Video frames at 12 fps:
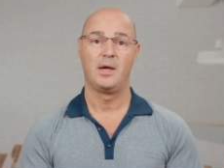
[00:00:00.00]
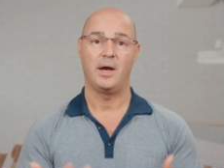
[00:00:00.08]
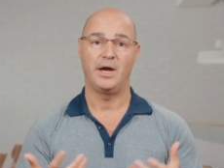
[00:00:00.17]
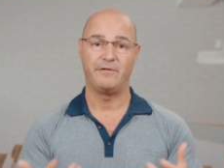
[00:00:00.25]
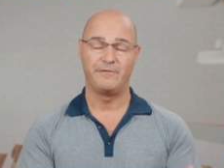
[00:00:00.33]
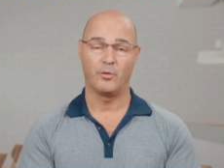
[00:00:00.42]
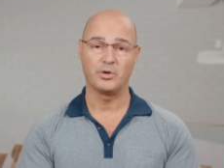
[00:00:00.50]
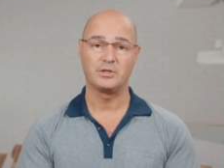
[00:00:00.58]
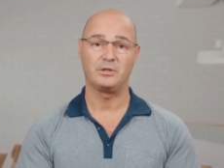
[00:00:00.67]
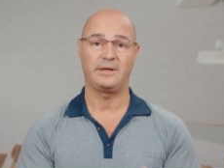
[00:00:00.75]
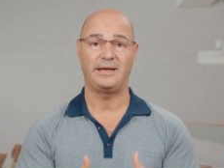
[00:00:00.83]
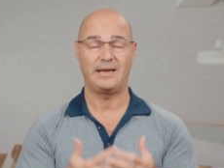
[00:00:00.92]

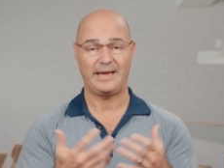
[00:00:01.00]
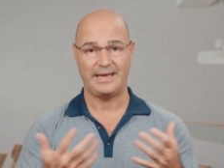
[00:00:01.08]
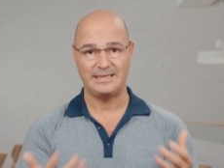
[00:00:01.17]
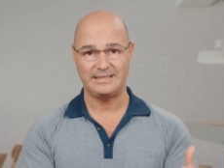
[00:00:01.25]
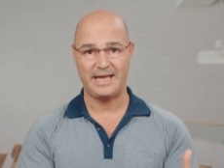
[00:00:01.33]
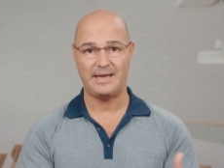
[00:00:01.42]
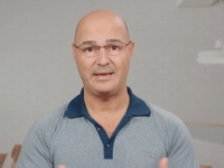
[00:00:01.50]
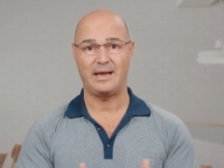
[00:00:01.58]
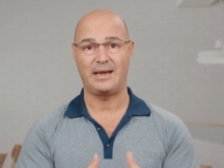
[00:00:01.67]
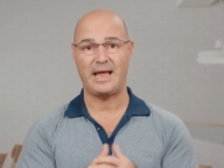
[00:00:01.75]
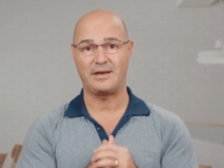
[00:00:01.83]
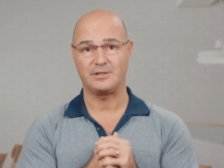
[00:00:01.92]
Unfortunately, like I said, a
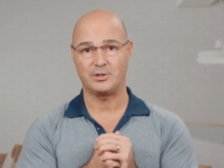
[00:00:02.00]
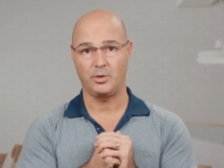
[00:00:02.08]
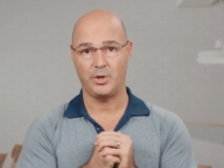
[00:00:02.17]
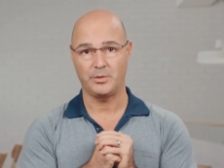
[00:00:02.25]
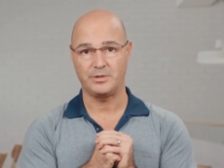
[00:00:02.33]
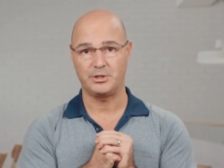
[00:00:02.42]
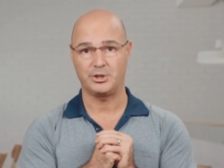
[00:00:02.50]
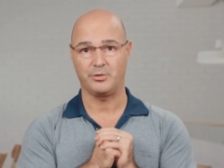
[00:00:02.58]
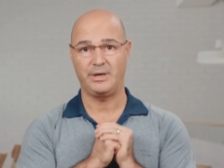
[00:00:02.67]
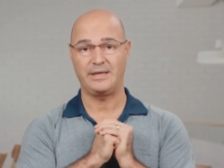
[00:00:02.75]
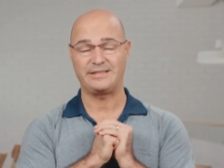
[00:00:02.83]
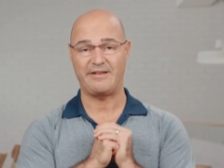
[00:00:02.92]
lot of scoliosis
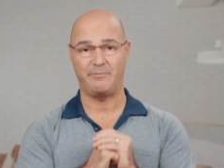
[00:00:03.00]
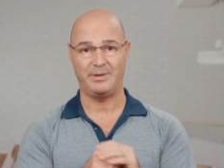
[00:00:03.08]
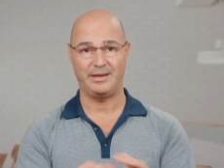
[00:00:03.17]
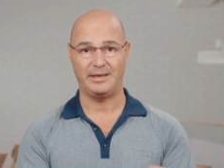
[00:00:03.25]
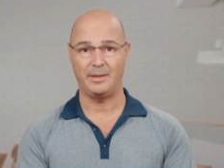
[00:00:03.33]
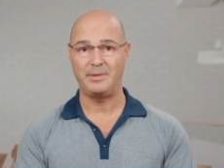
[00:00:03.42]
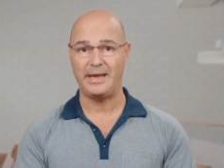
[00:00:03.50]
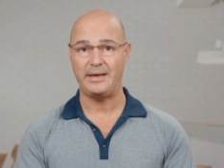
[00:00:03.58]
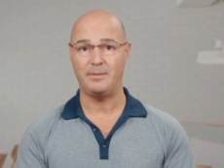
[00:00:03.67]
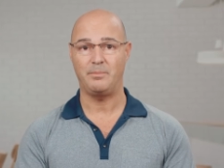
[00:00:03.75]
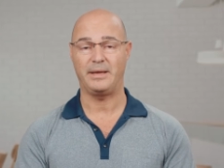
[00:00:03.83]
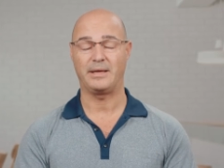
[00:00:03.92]
screenings have been
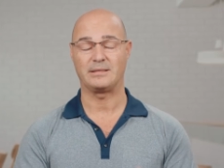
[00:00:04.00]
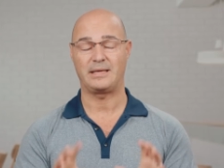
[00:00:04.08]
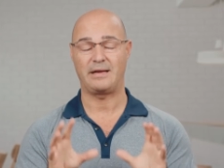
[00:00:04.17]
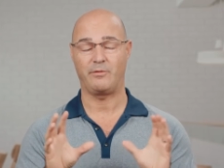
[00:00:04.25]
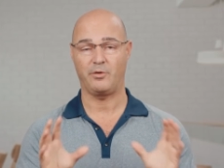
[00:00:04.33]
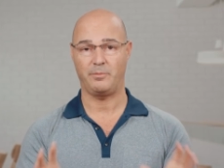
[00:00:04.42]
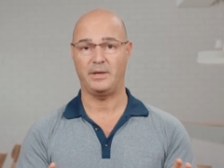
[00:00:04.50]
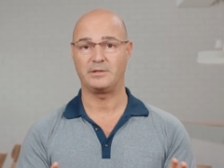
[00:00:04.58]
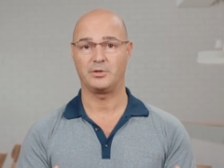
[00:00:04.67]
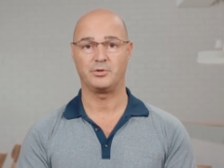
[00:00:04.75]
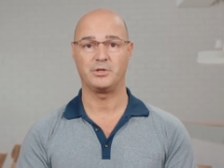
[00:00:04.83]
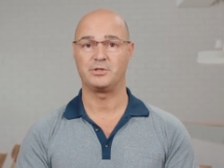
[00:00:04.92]
eliminated because a lot of orthopedic
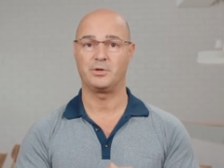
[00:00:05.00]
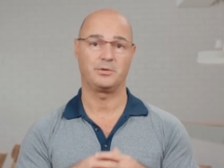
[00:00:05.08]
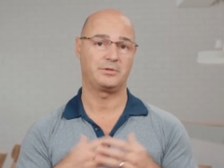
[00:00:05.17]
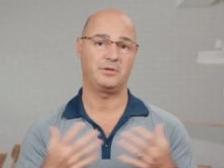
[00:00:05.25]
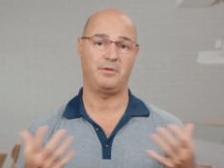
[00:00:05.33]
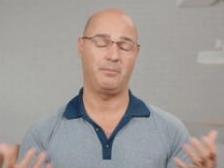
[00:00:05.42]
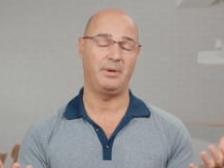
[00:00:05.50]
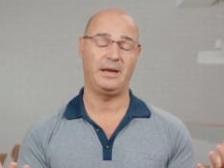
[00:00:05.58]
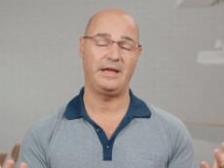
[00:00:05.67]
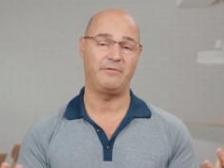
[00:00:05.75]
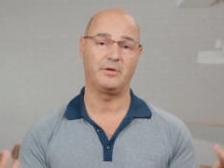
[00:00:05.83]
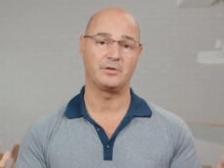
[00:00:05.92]
surgeons
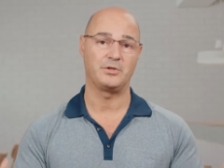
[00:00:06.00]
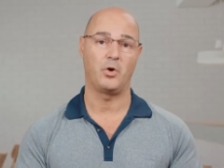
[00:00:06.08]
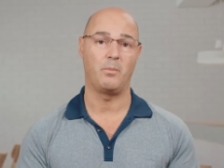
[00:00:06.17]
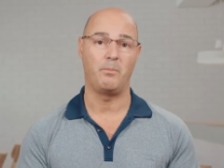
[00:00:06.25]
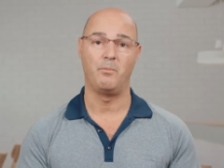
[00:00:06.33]
believe there's no